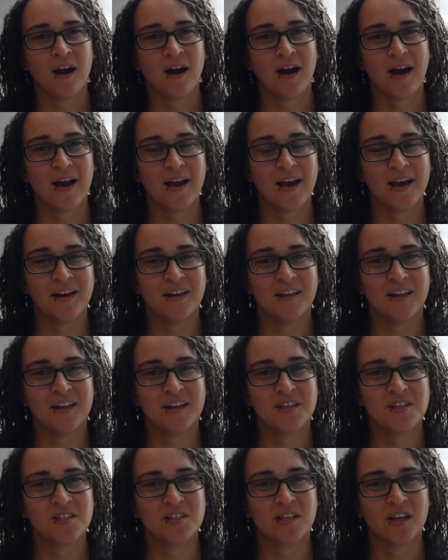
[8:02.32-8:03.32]
I had an
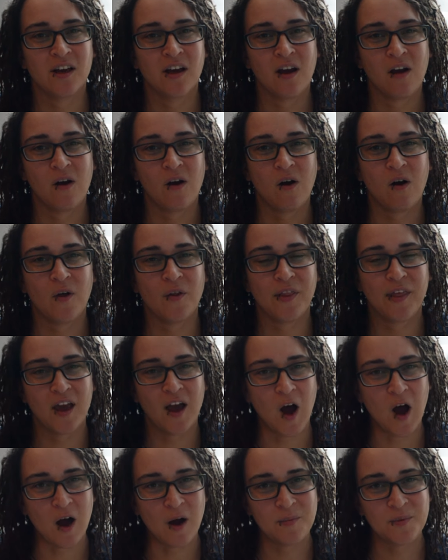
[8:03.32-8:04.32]
itch on the
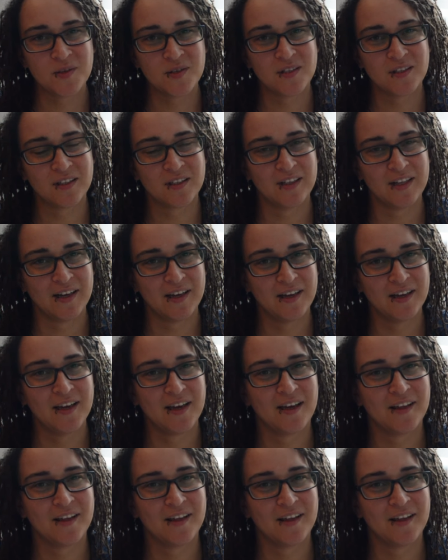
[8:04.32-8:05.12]
opposite leg